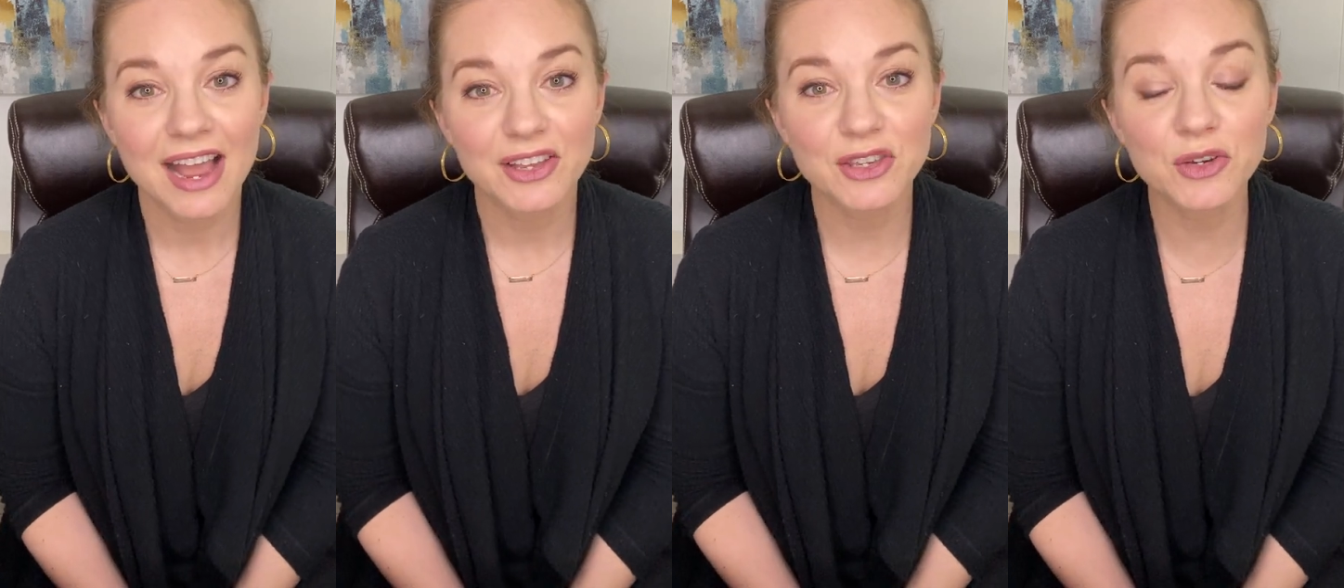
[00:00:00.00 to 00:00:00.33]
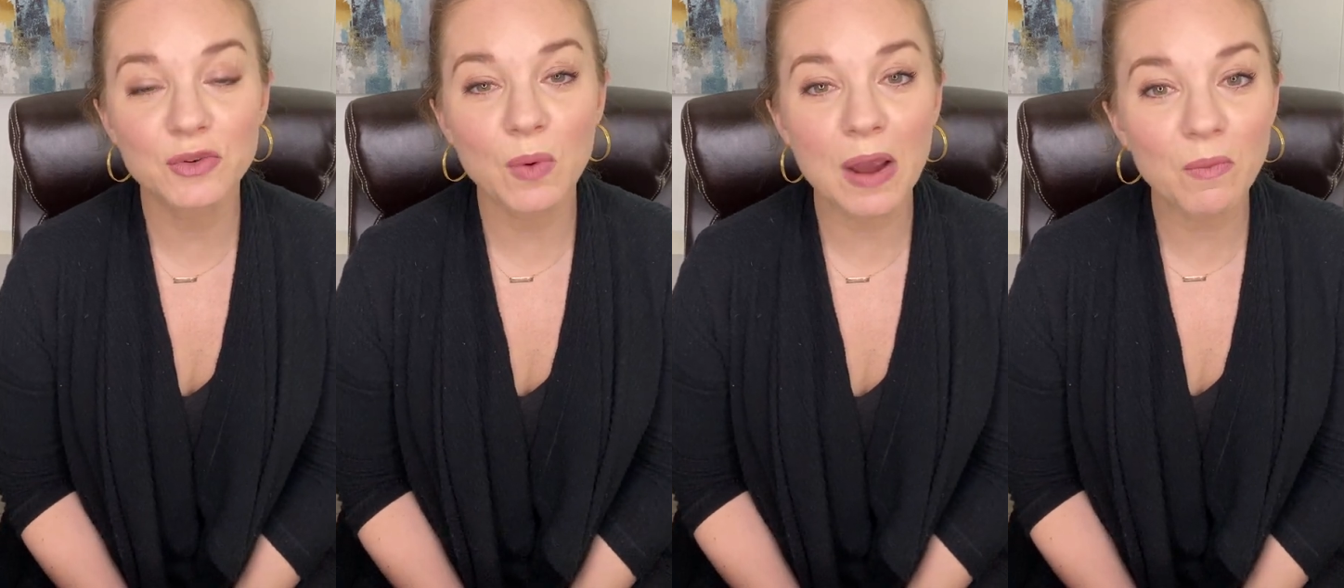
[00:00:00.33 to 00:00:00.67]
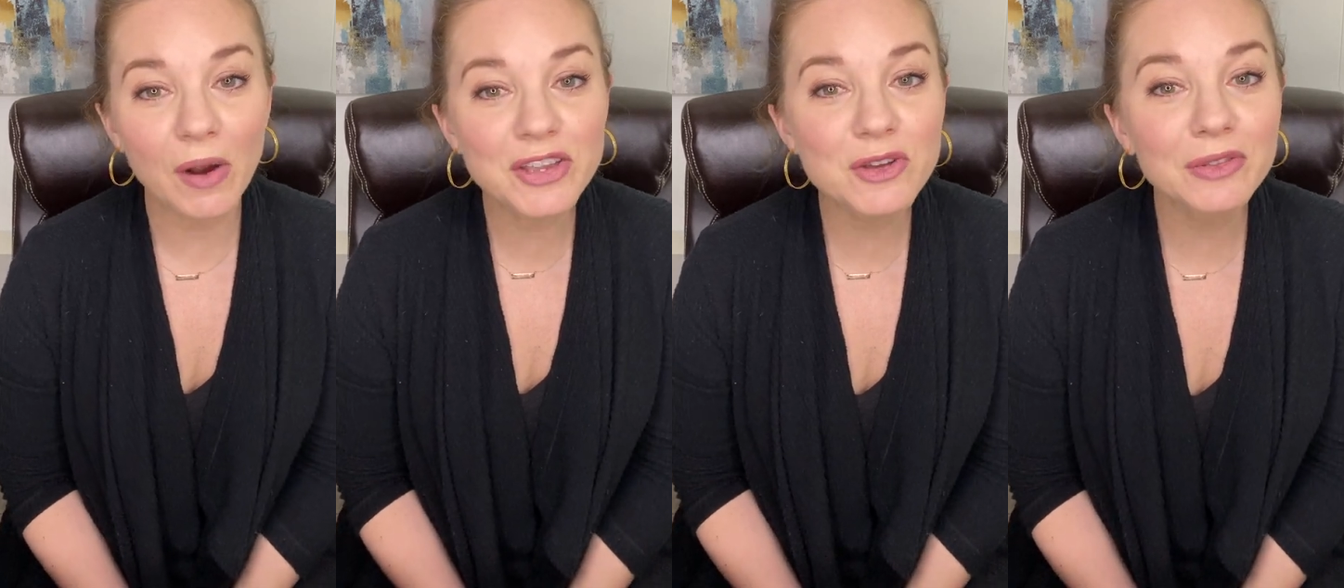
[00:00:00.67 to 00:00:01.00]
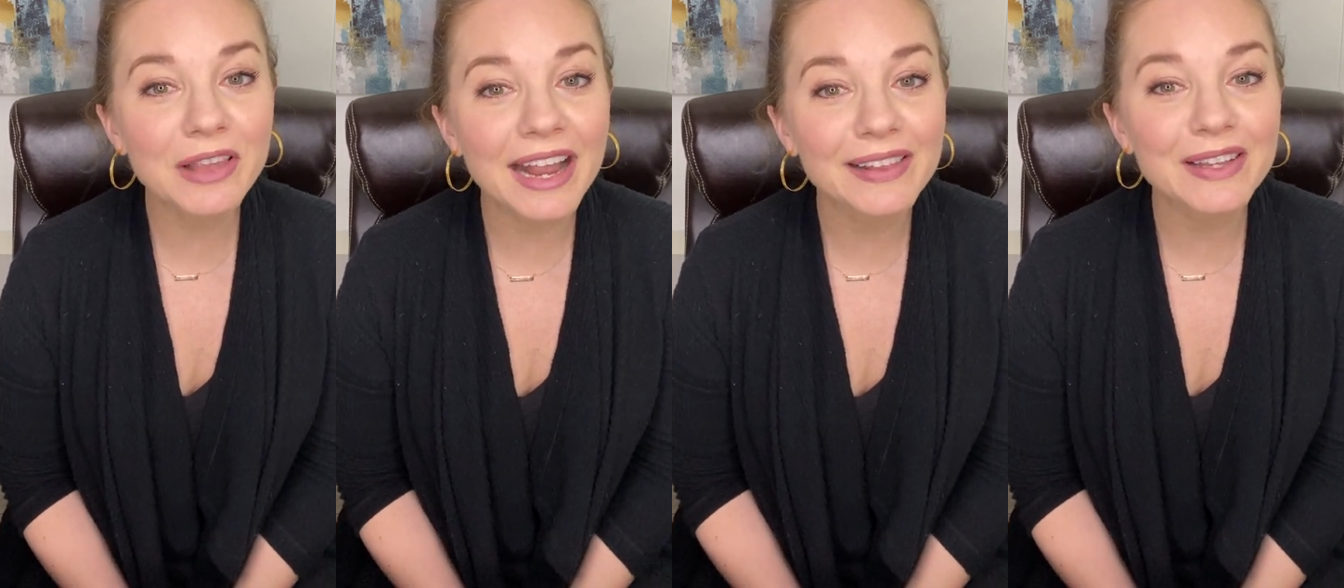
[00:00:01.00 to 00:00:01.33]
And while you
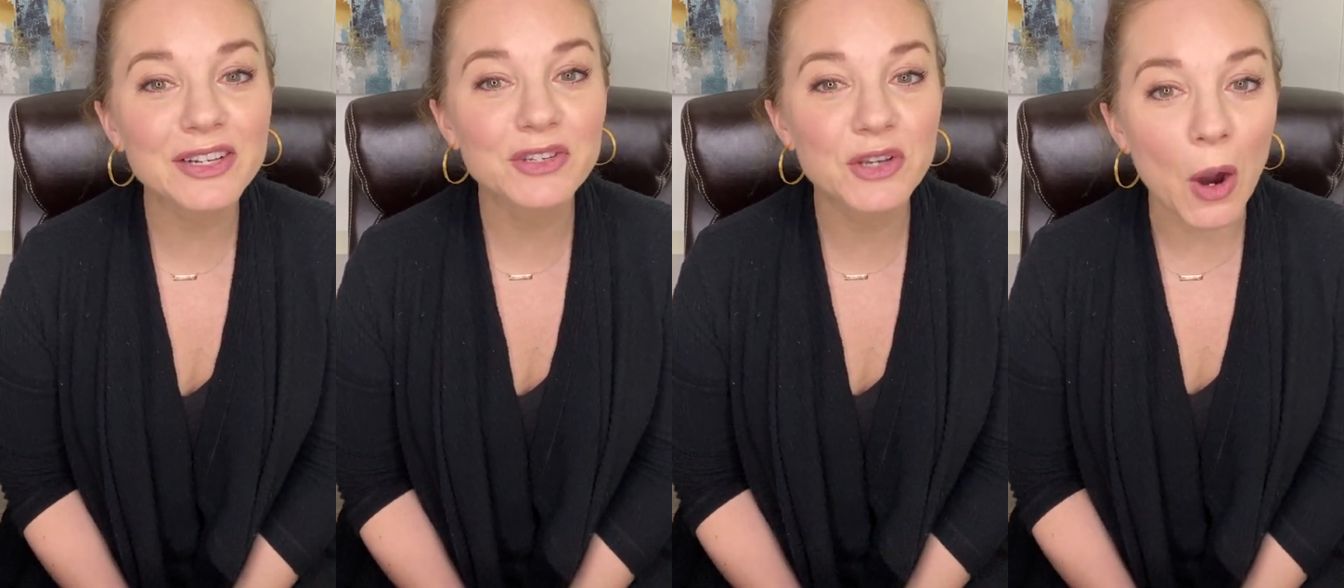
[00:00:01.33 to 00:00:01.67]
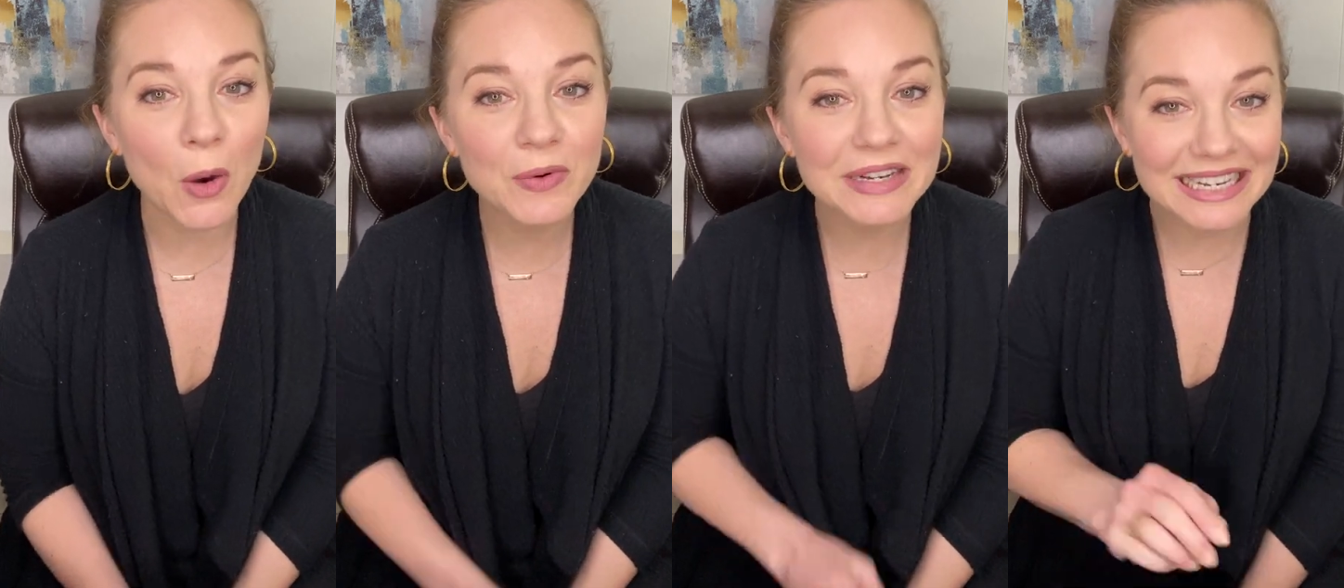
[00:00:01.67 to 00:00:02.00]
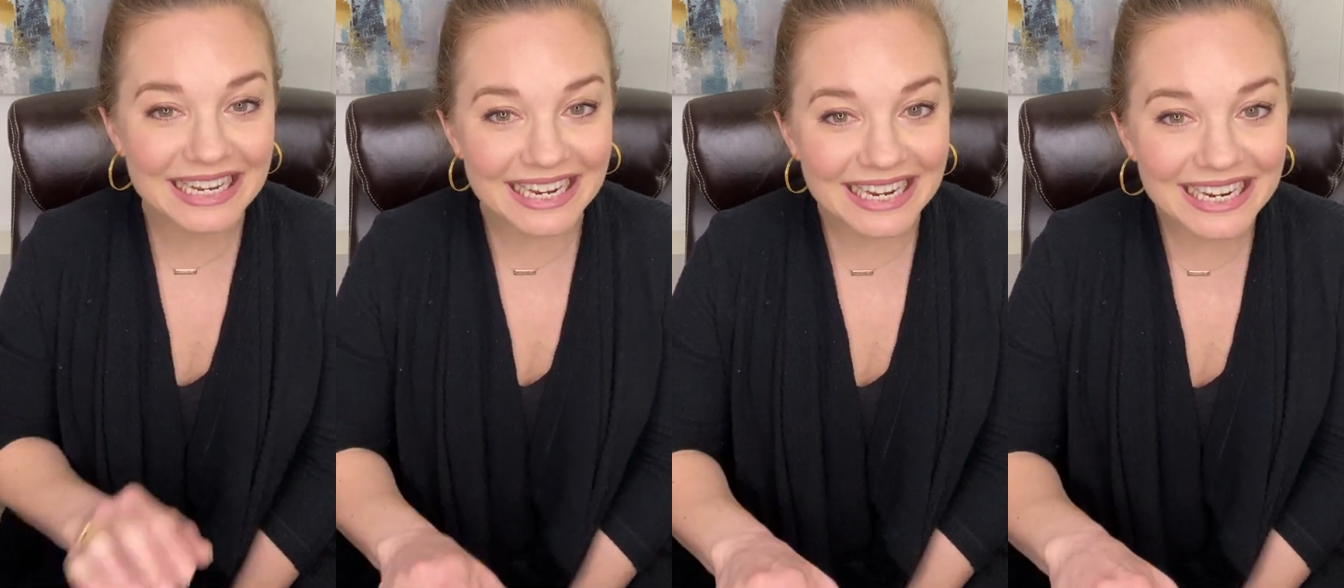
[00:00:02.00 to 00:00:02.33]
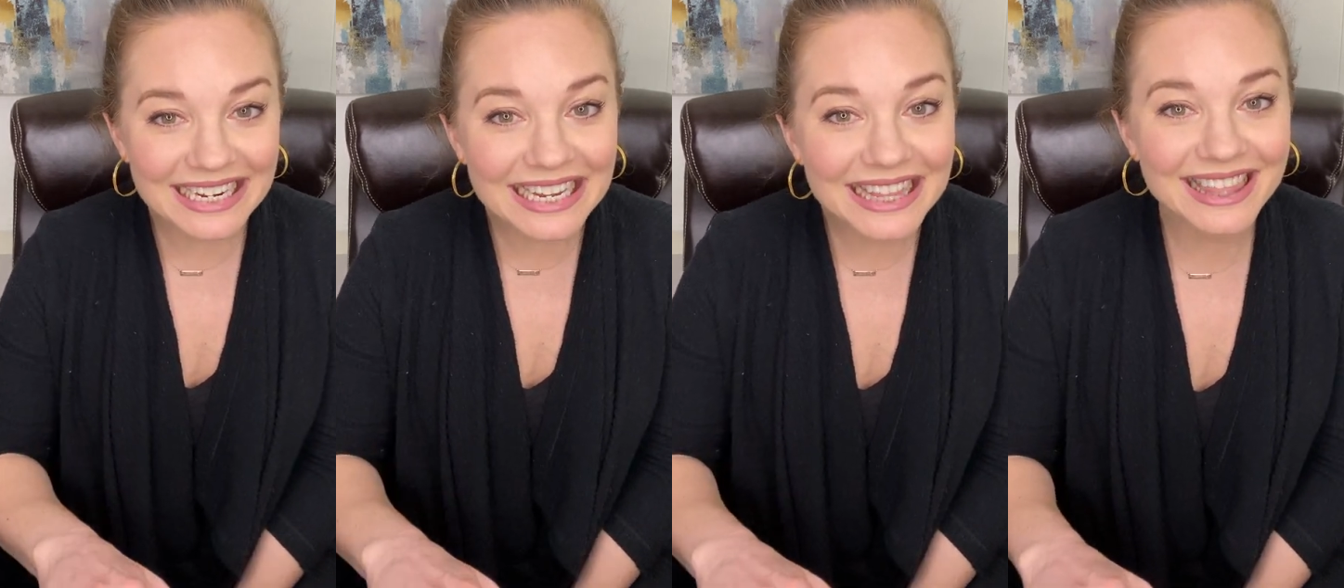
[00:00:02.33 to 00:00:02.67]
likely don't
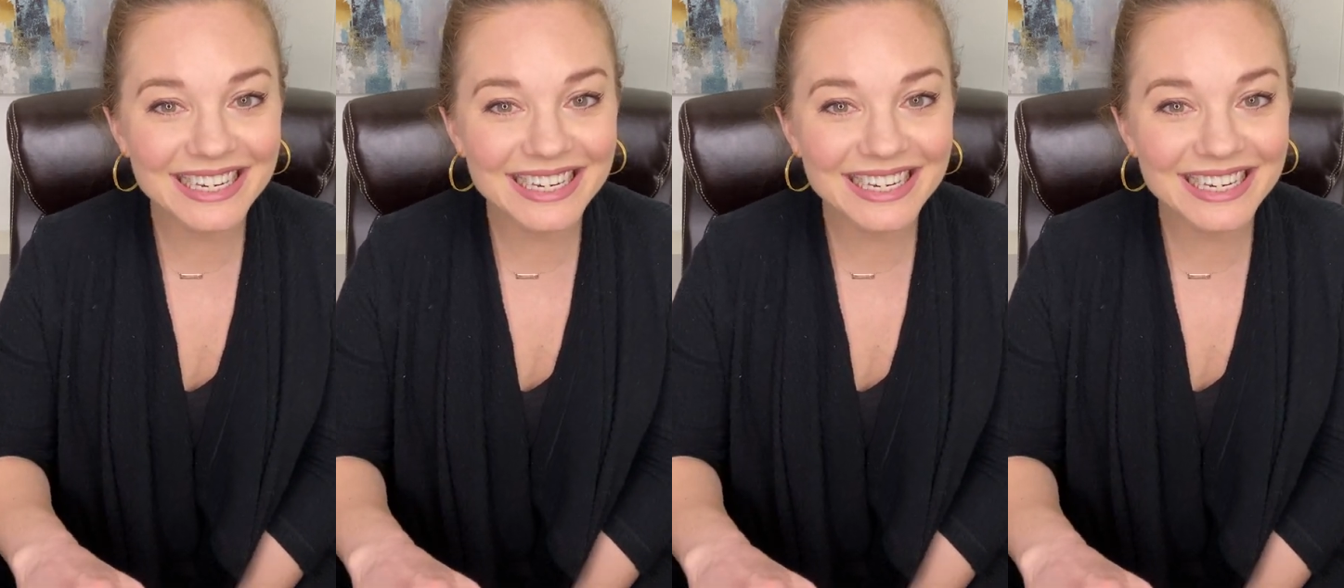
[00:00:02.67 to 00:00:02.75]
need